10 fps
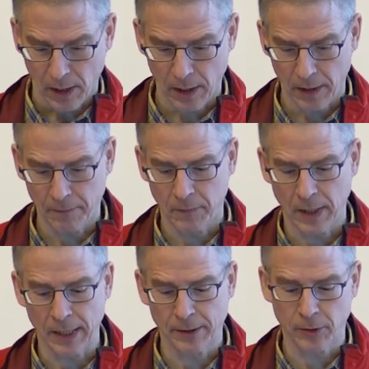Um,
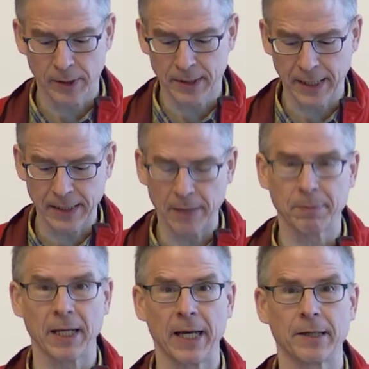and so this 10-year
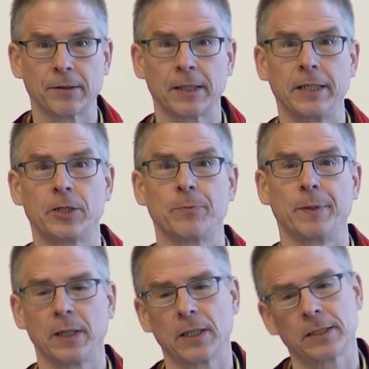plan is really to
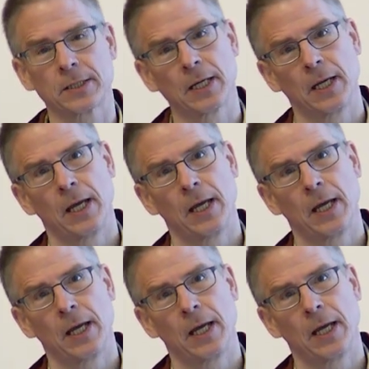build.